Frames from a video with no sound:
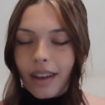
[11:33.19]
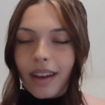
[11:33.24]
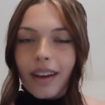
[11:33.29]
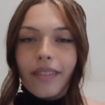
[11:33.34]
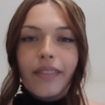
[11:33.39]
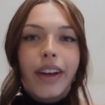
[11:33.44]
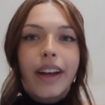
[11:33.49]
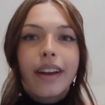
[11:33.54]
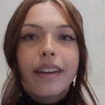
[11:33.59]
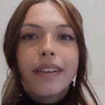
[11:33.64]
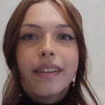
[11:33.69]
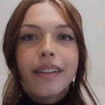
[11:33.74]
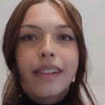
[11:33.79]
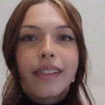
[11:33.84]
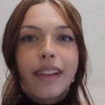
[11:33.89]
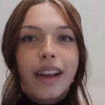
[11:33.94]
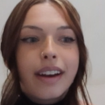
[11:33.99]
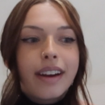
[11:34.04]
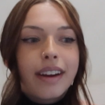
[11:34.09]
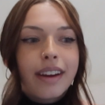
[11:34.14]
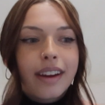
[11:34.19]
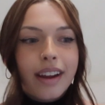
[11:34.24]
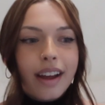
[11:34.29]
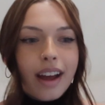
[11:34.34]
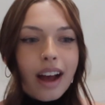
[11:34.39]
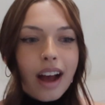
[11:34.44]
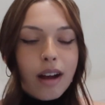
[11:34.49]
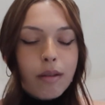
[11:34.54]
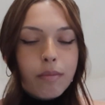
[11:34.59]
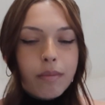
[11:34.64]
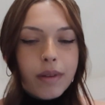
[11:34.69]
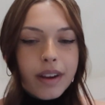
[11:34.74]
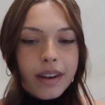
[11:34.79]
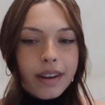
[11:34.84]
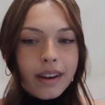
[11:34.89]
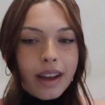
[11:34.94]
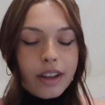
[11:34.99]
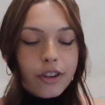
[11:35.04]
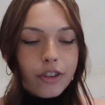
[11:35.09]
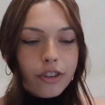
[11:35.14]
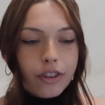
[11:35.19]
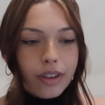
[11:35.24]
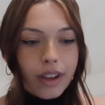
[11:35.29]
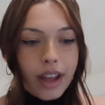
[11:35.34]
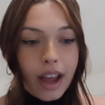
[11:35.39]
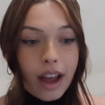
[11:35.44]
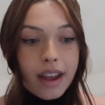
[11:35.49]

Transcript: I'm kind of letting it happen naturally.